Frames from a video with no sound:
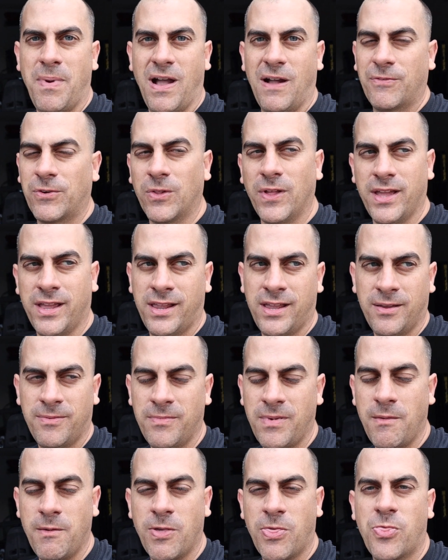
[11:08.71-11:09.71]
after like
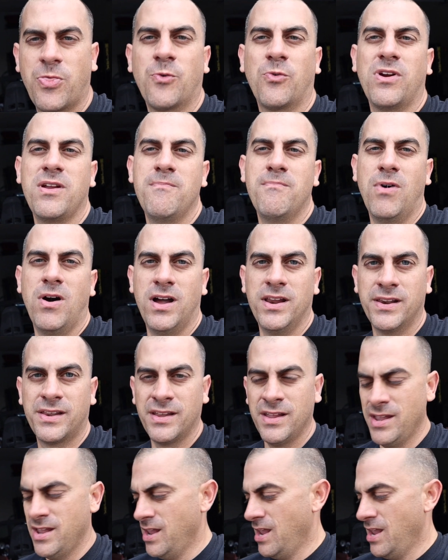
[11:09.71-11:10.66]
maybe 3 months.